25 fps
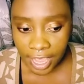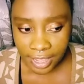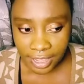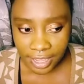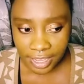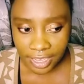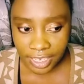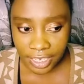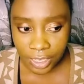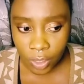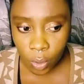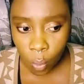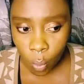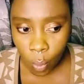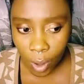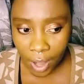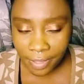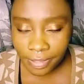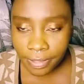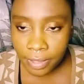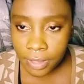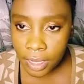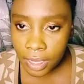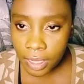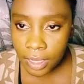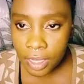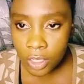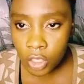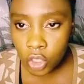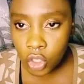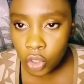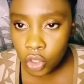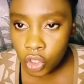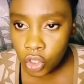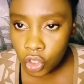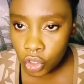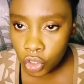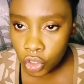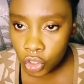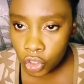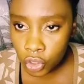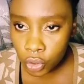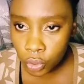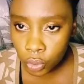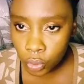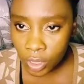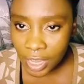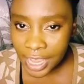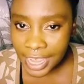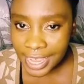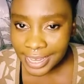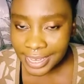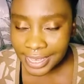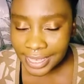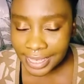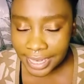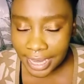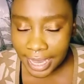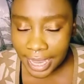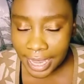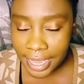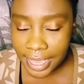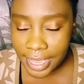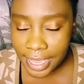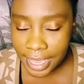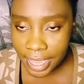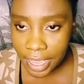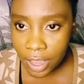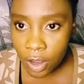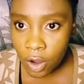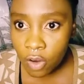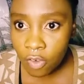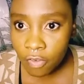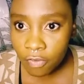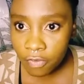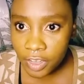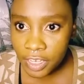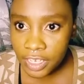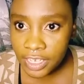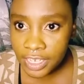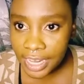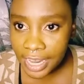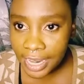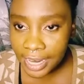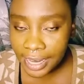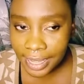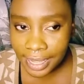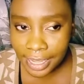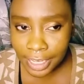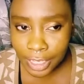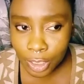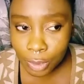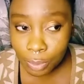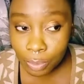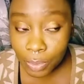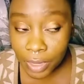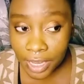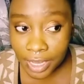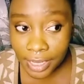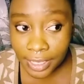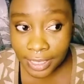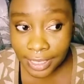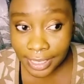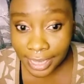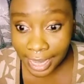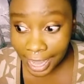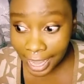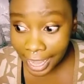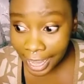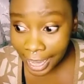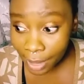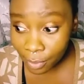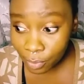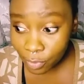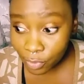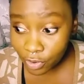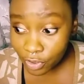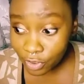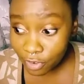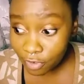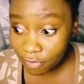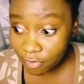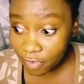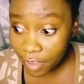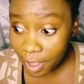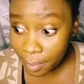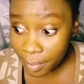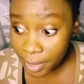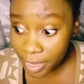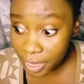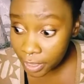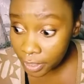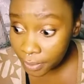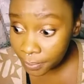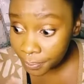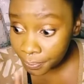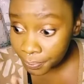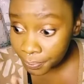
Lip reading: that's the one thing that you should do. Take care of it, and then spend time with your family.